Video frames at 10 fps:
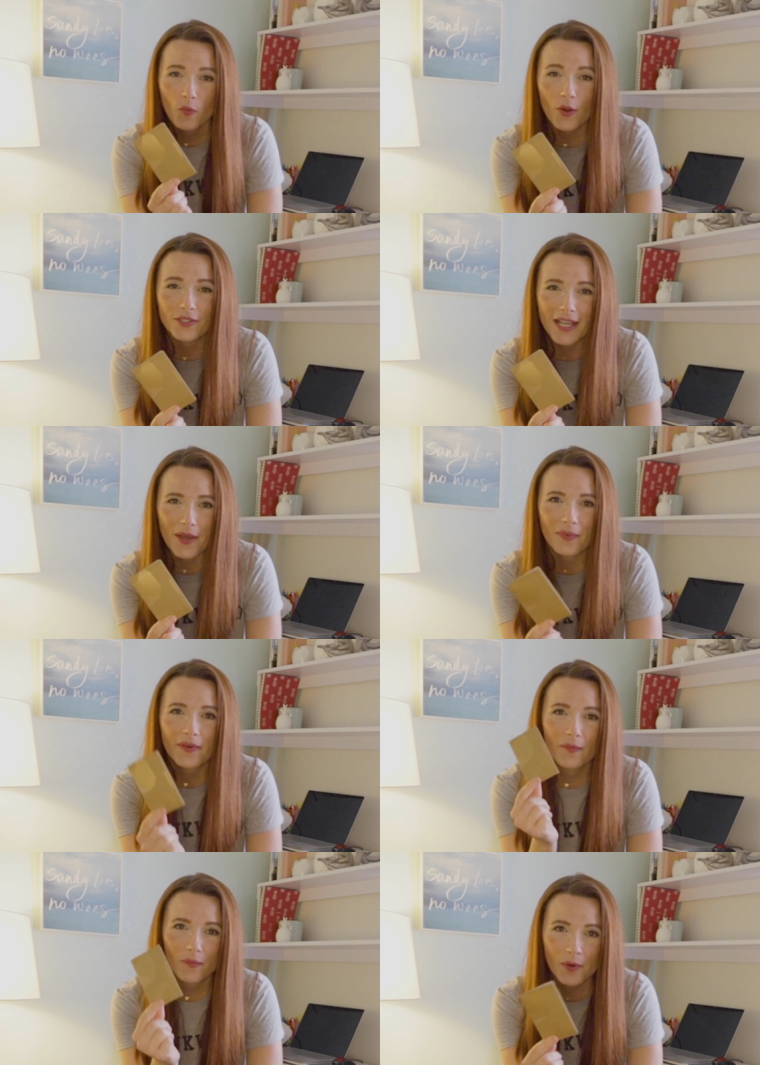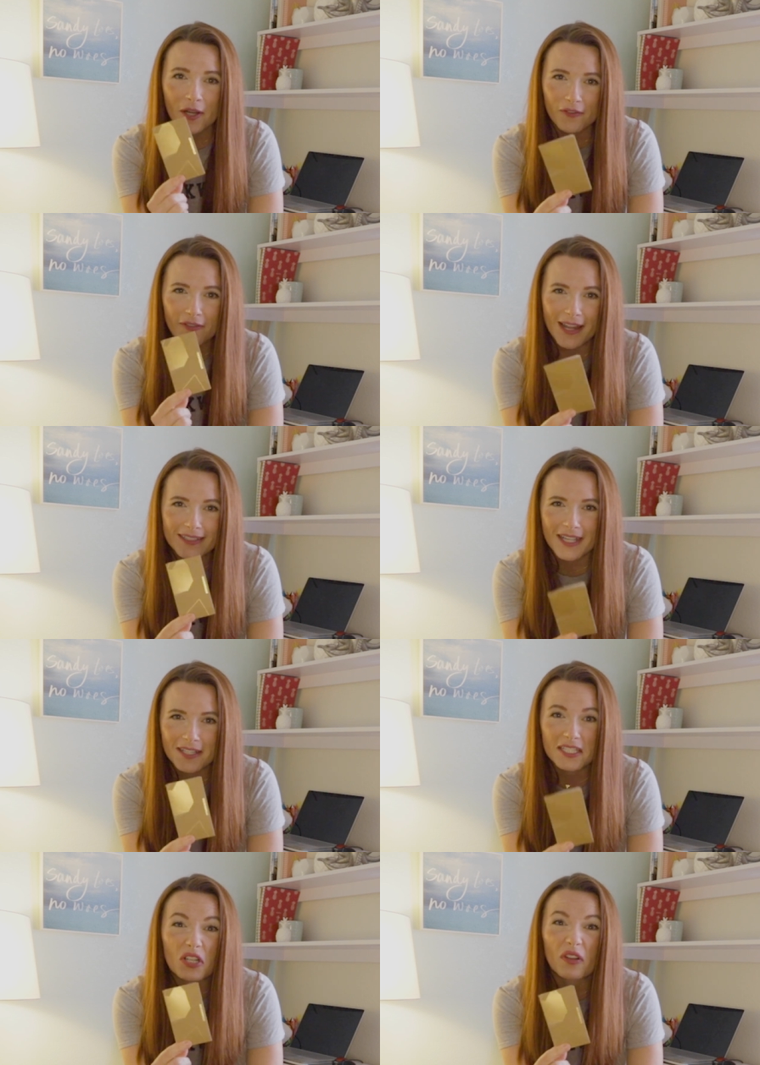pro tip bring your flight
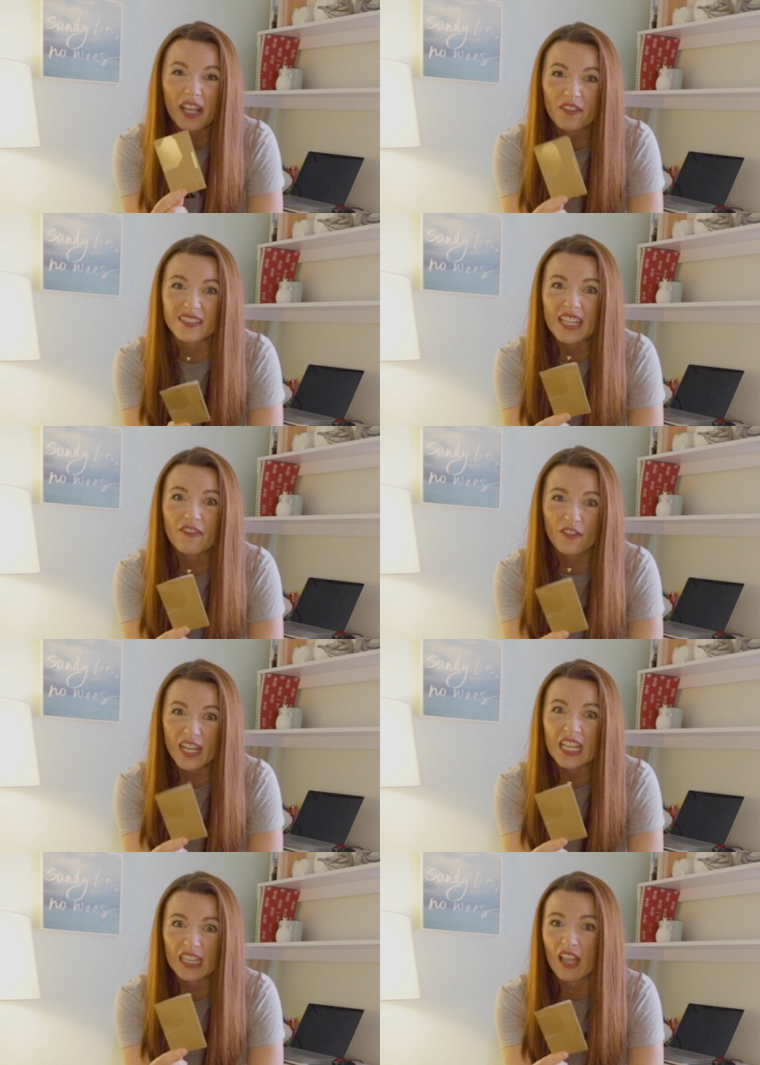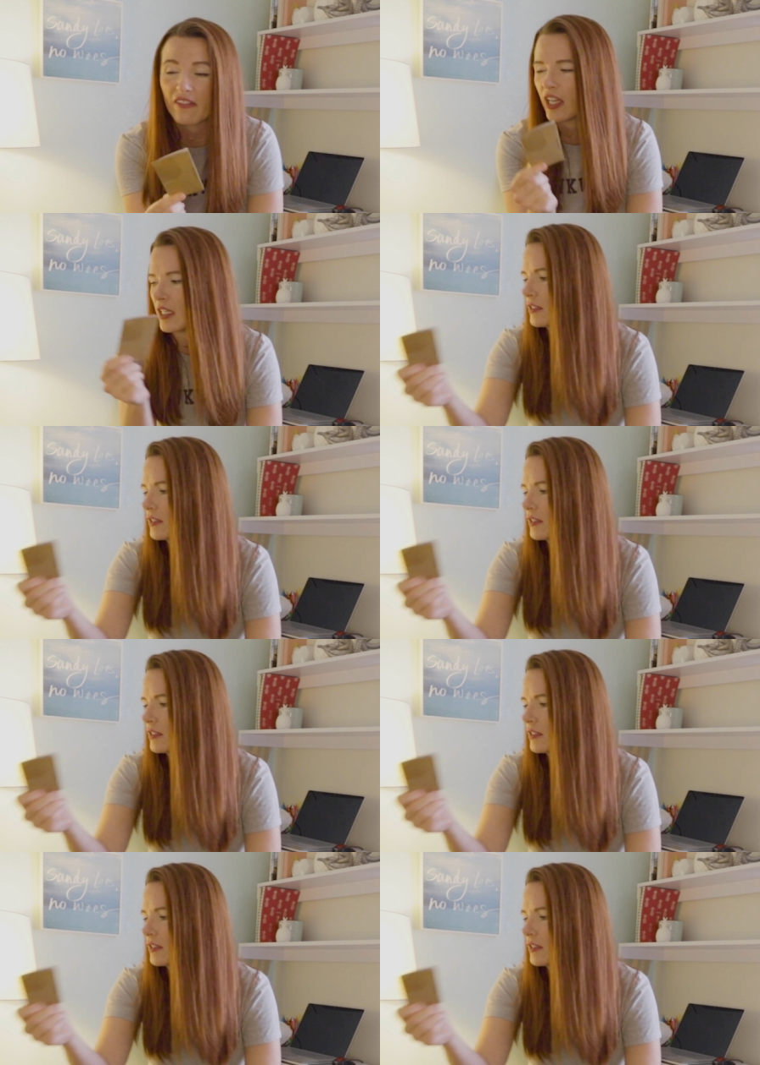attendants little gifts. They freaking love it.